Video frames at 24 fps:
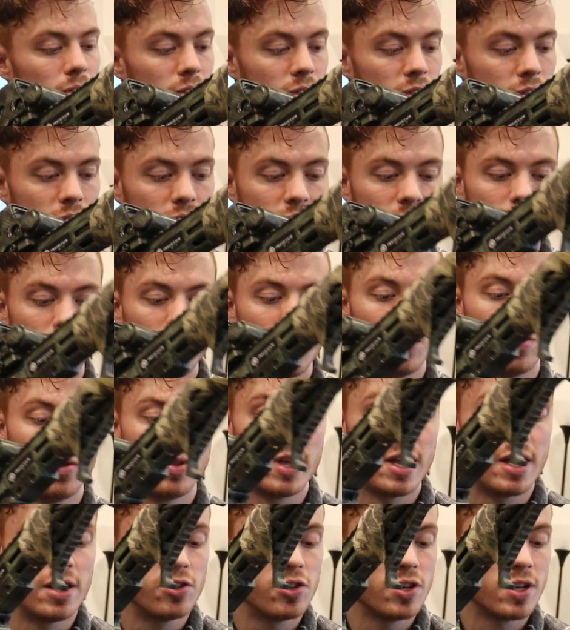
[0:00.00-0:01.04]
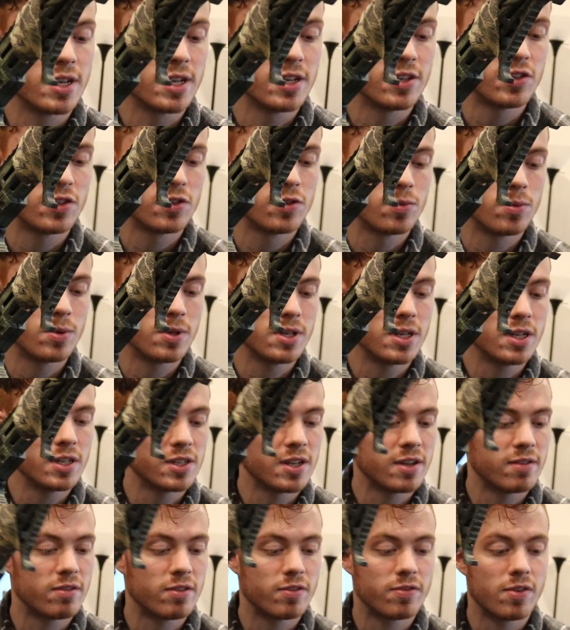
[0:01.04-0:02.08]
It's smooth. Actually, I guess this one does
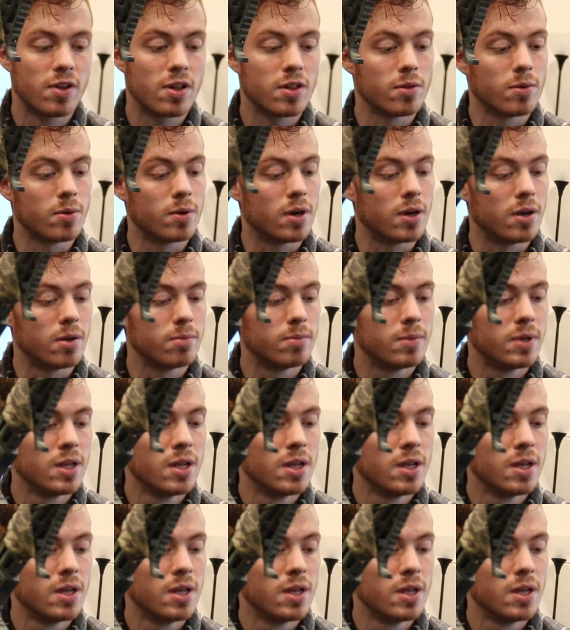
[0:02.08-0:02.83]
have a follower up.